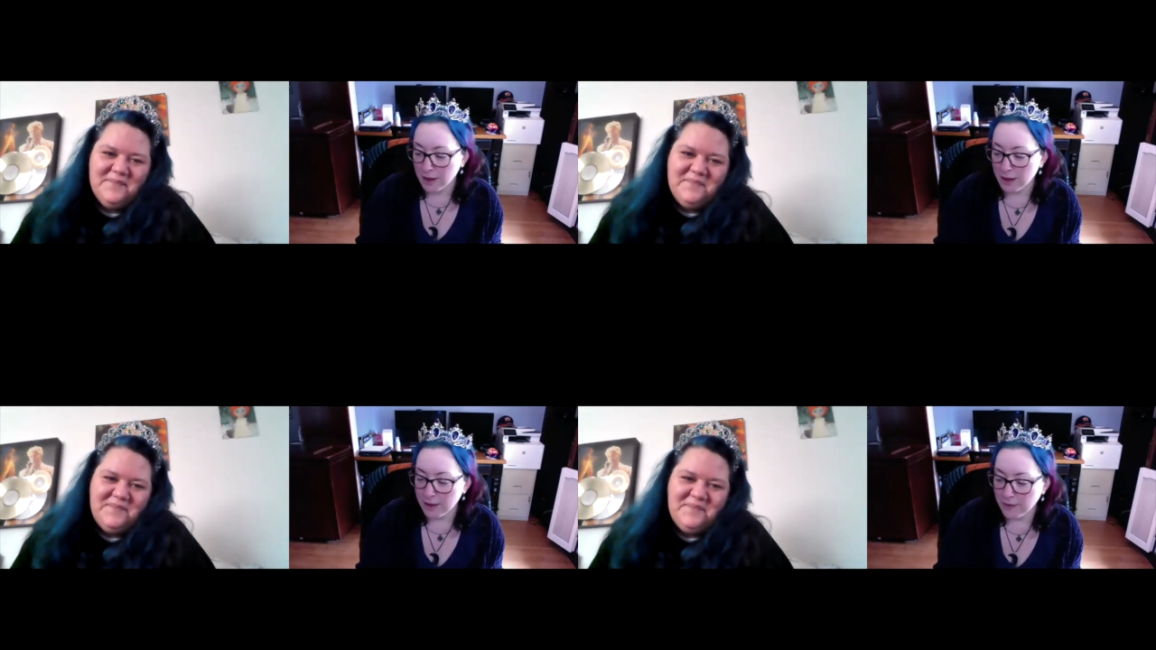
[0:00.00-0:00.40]

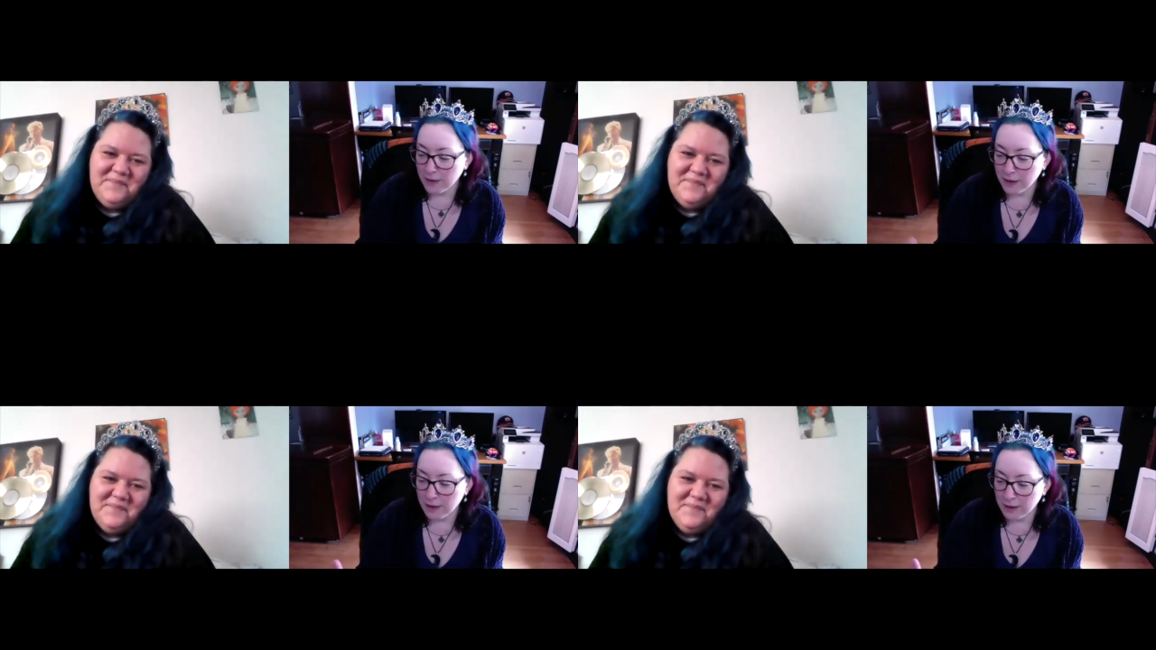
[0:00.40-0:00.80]
Speaker 1: And
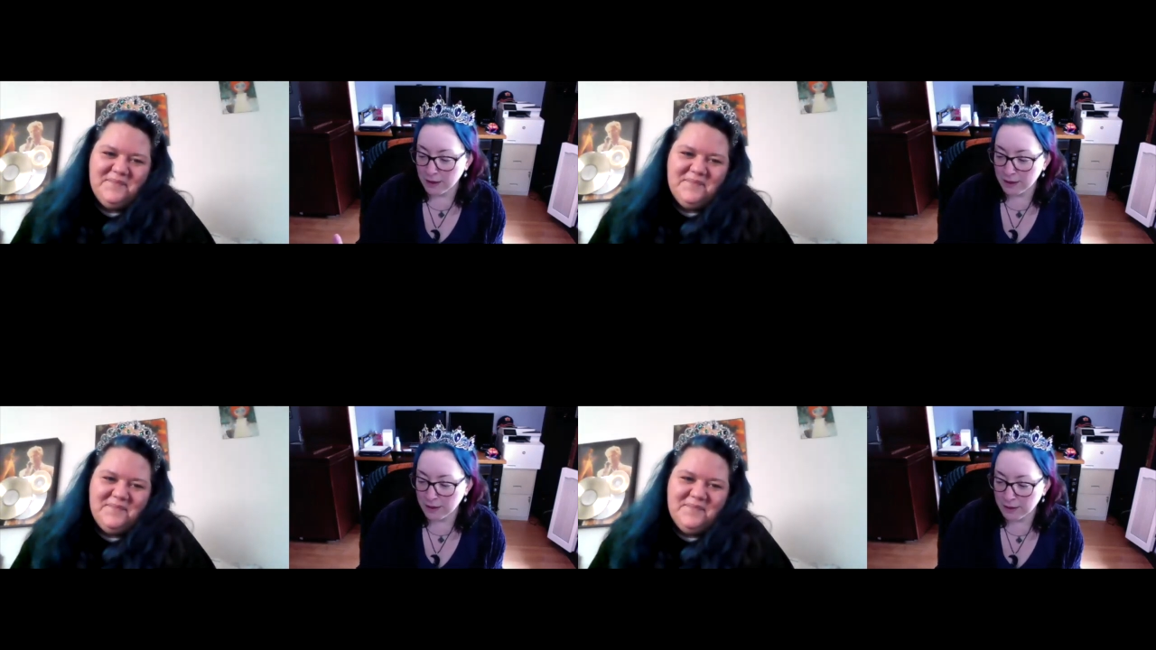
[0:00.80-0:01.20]

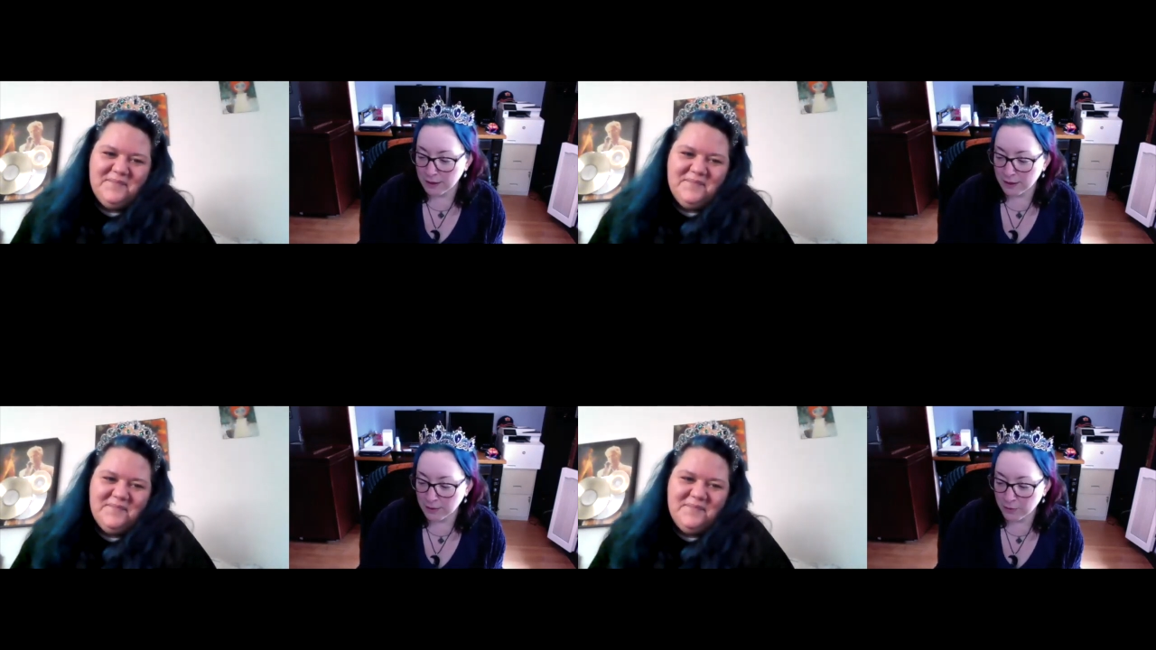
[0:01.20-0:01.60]

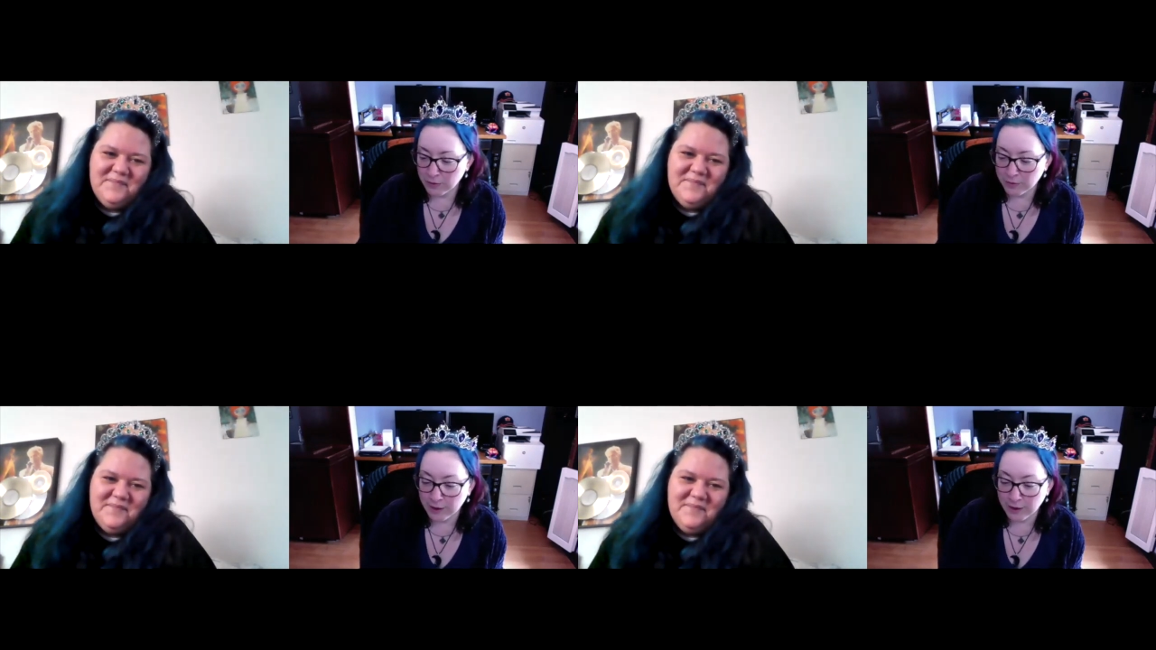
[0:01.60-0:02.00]
then
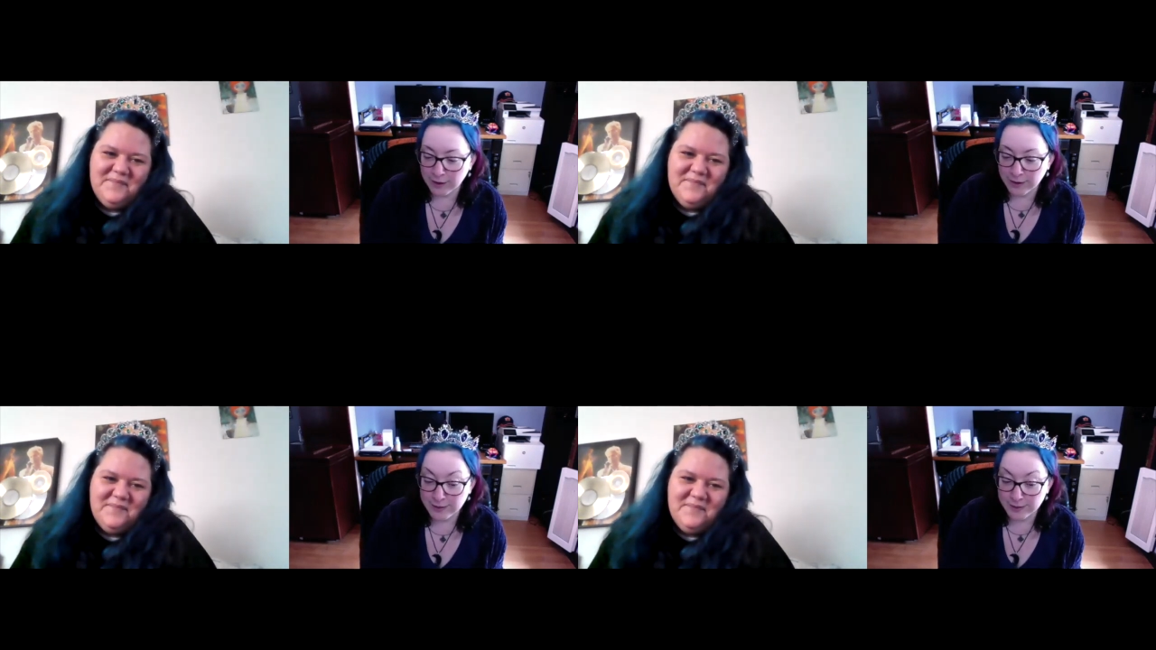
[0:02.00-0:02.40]
we've got.